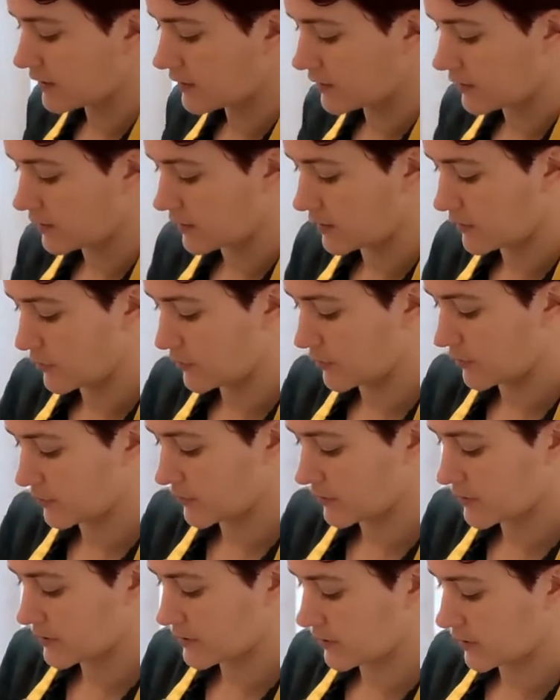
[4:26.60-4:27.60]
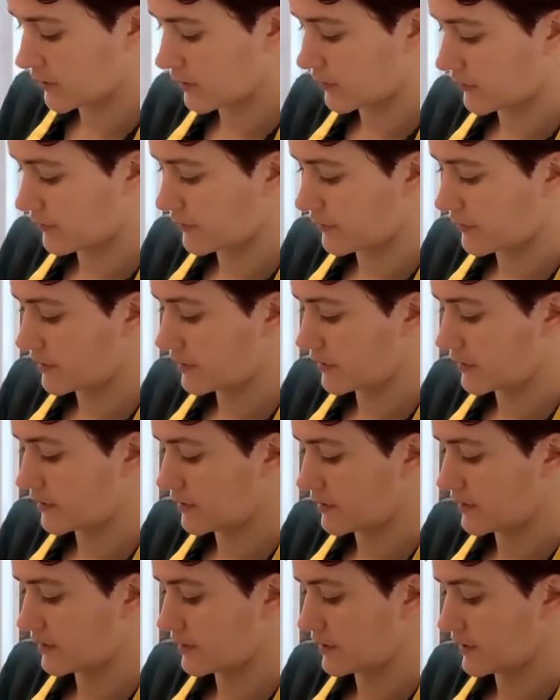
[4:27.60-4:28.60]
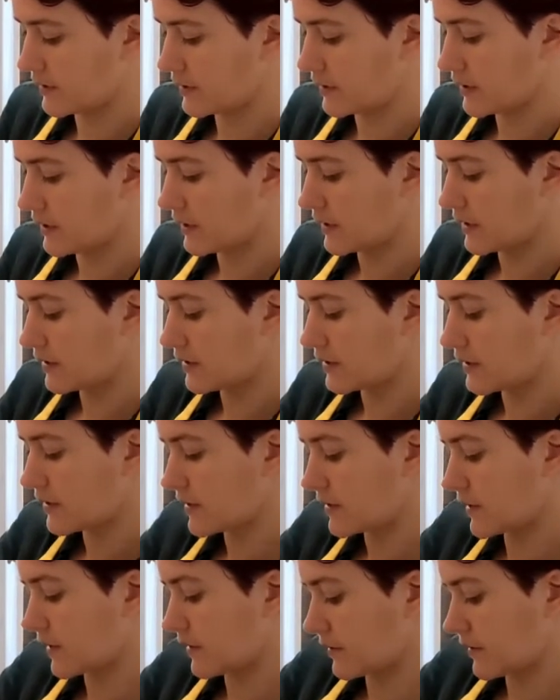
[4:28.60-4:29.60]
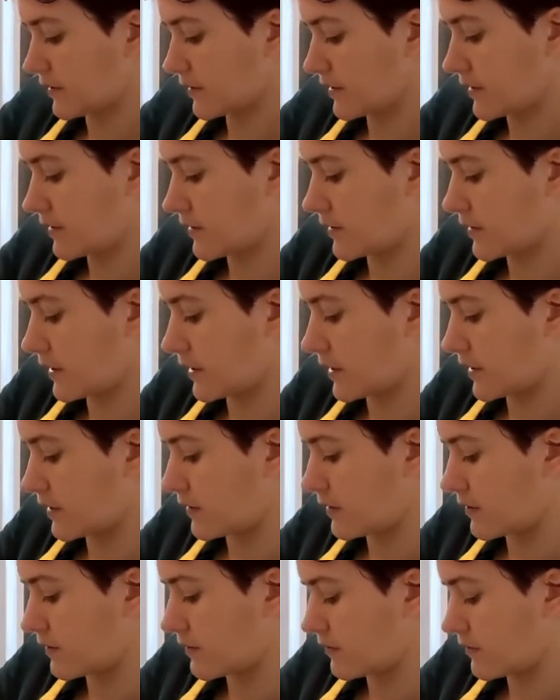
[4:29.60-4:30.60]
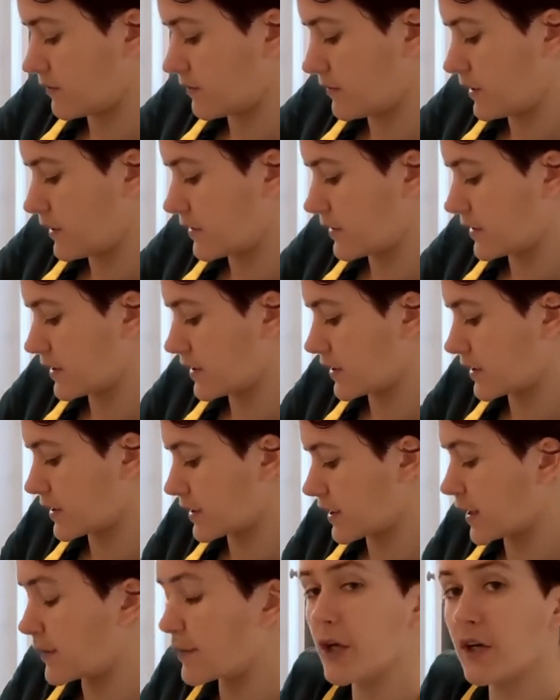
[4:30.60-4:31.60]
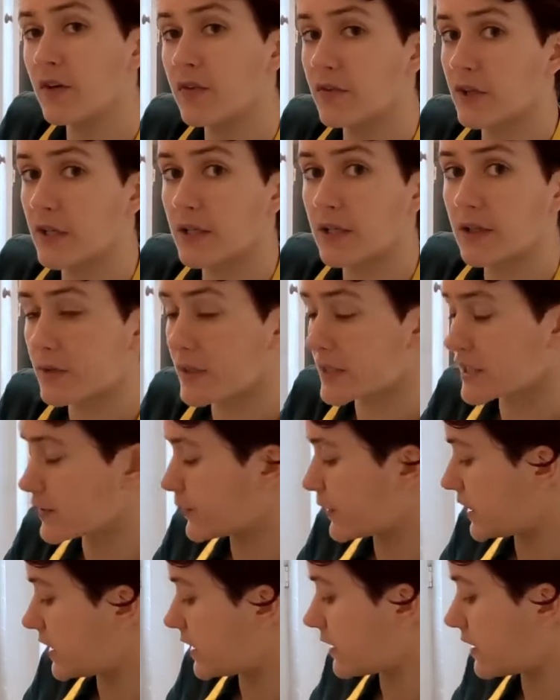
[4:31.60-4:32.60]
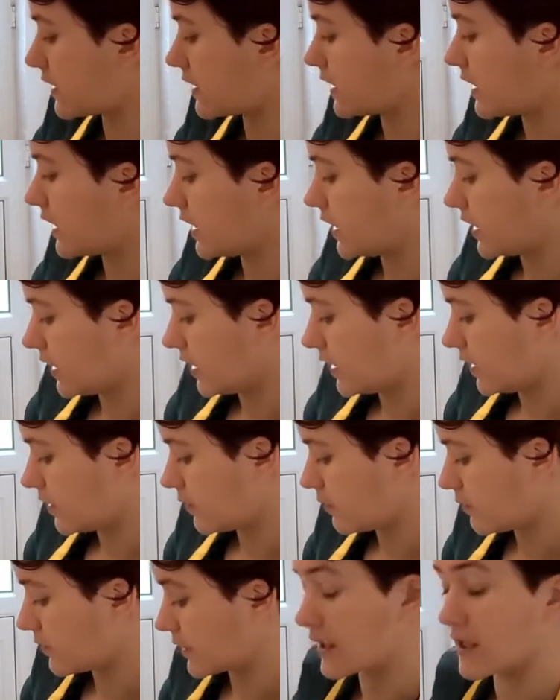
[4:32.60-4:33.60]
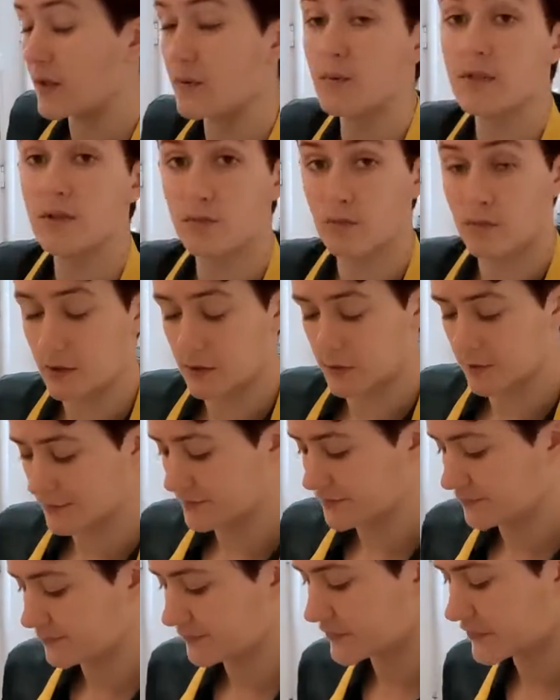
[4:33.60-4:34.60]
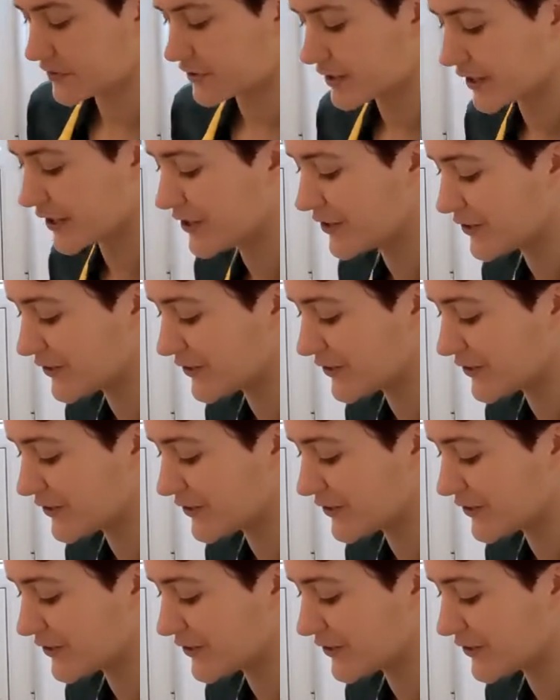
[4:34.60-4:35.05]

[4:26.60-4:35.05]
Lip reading: the importance of salt. I used to just skip over it in a recipe, but I was wrong. So,